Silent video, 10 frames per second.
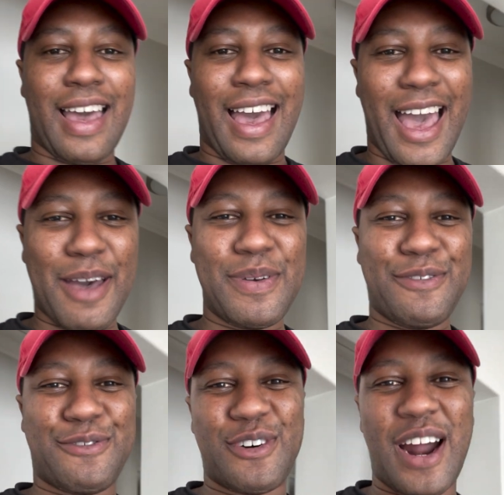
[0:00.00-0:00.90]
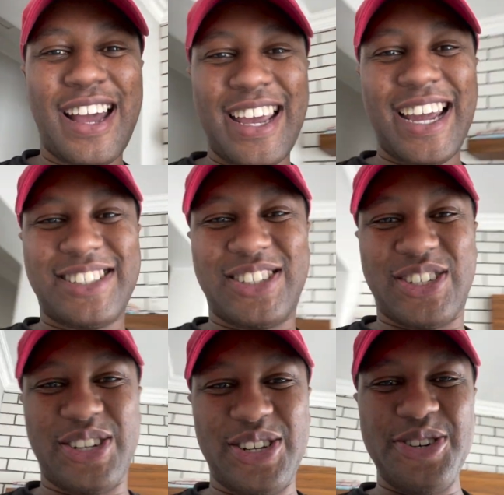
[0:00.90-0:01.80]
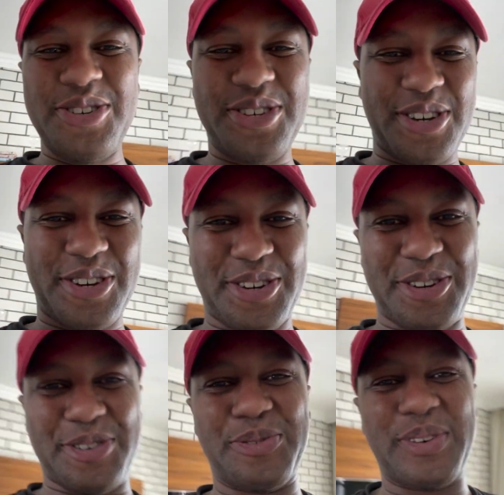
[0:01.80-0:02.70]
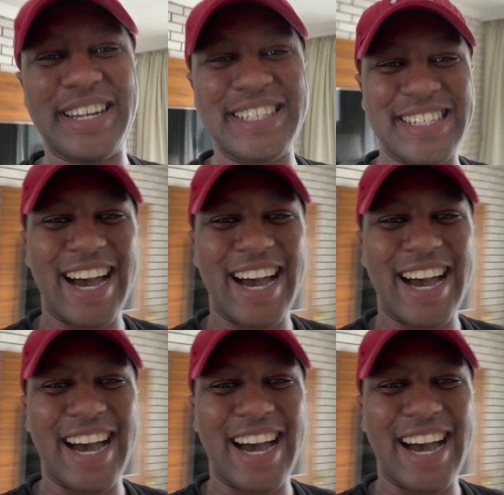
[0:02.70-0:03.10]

Happy Friday to you. What is